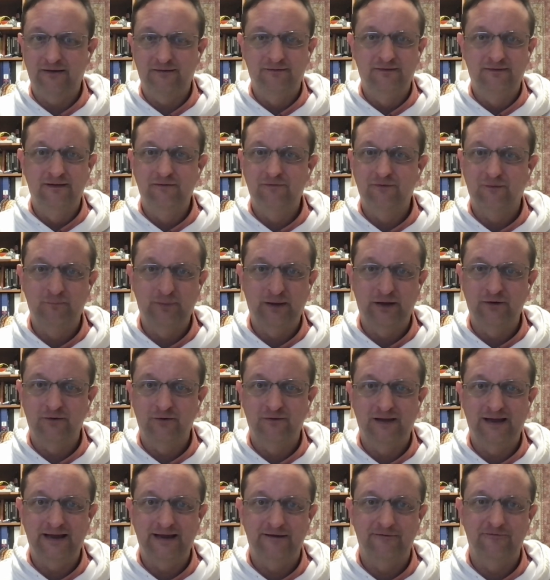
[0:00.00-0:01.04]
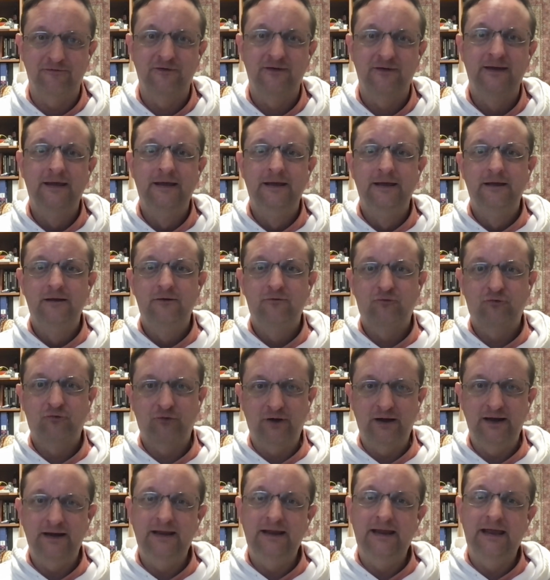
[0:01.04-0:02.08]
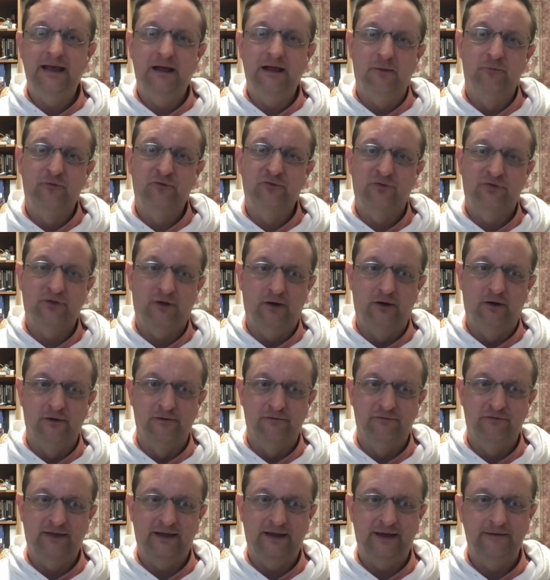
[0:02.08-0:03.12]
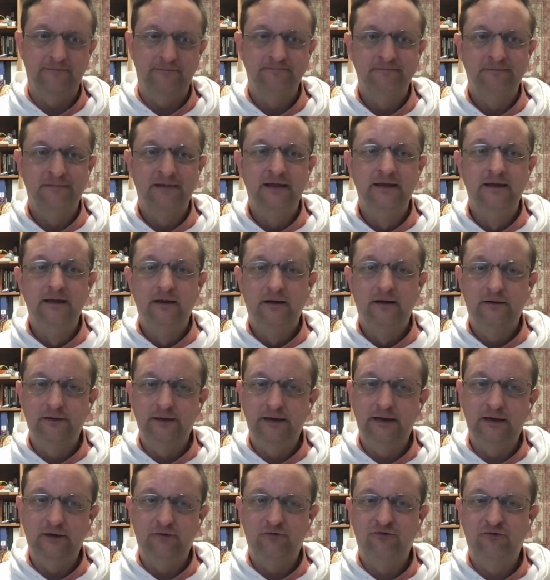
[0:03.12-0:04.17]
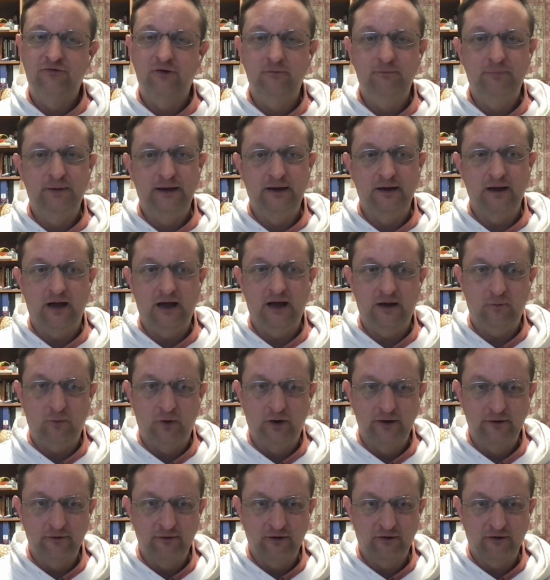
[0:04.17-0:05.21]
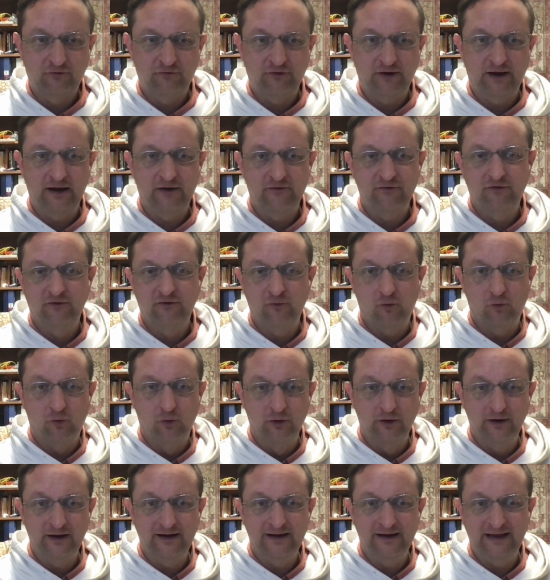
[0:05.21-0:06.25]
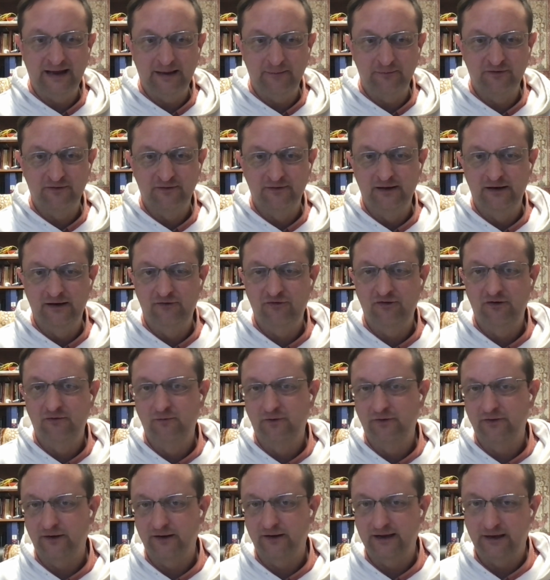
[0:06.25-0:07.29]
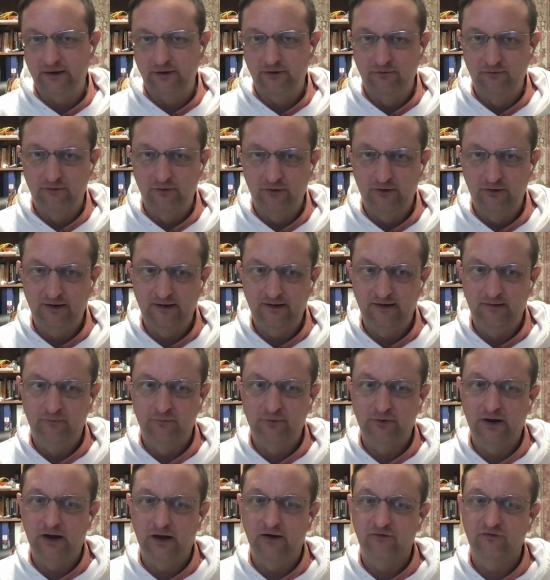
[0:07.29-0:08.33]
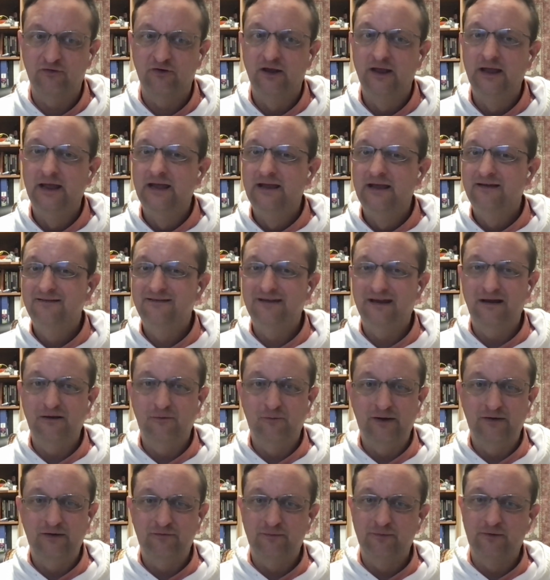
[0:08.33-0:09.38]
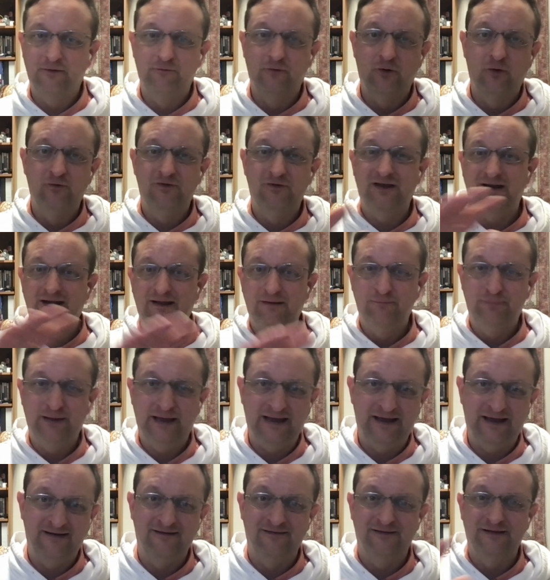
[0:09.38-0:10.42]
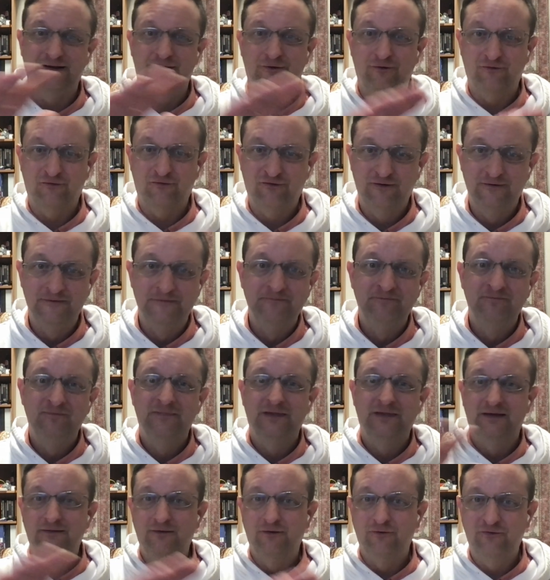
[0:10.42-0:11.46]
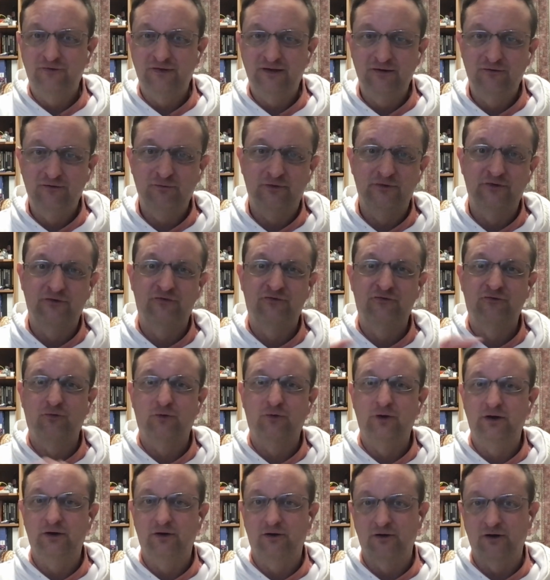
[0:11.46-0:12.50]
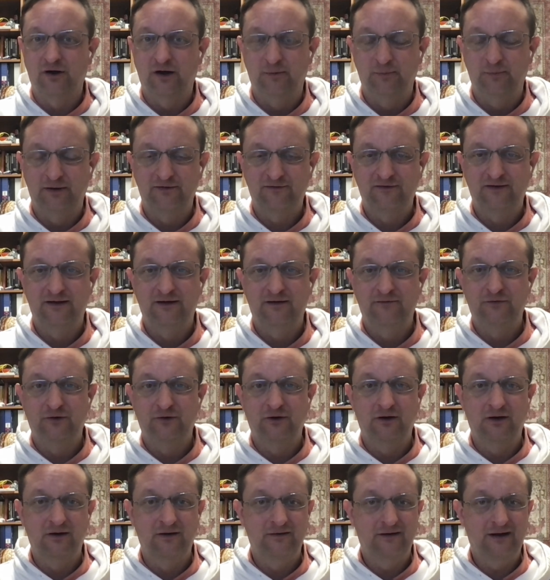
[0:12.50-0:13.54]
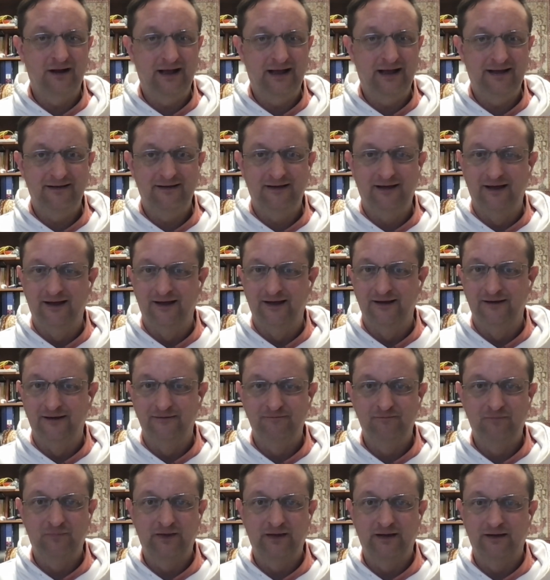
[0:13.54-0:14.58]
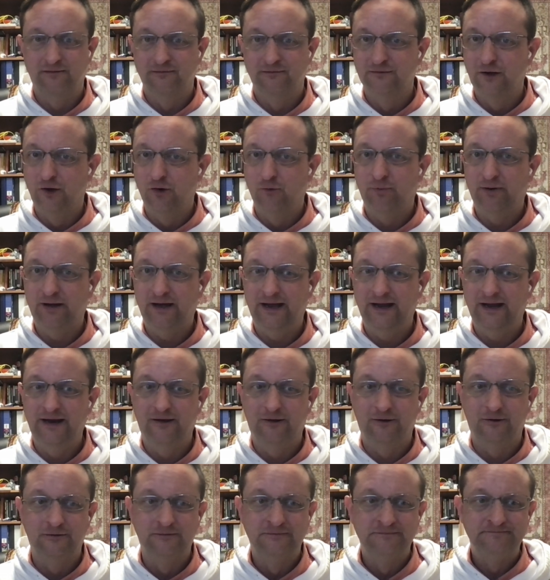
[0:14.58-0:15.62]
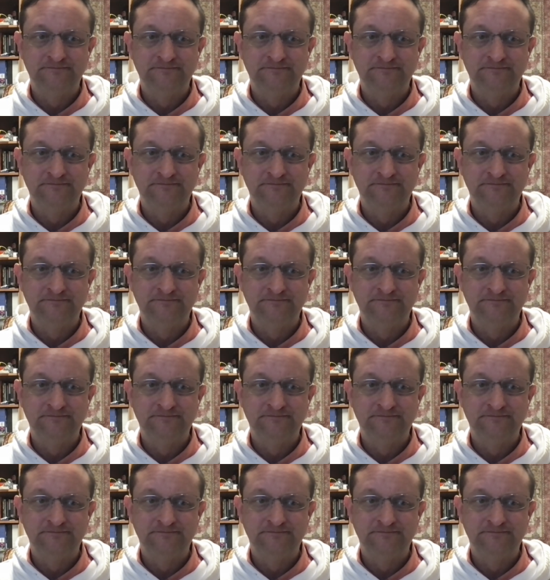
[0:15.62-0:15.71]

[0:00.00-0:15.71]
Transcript: live a better life. Training helps with all of that. Cleaning should be hot water extraction or encapsulation with a counter-rotating brush. Stay away from the rotating pad cleaners. Those things will destroy your carpets. Now, if you're a low pile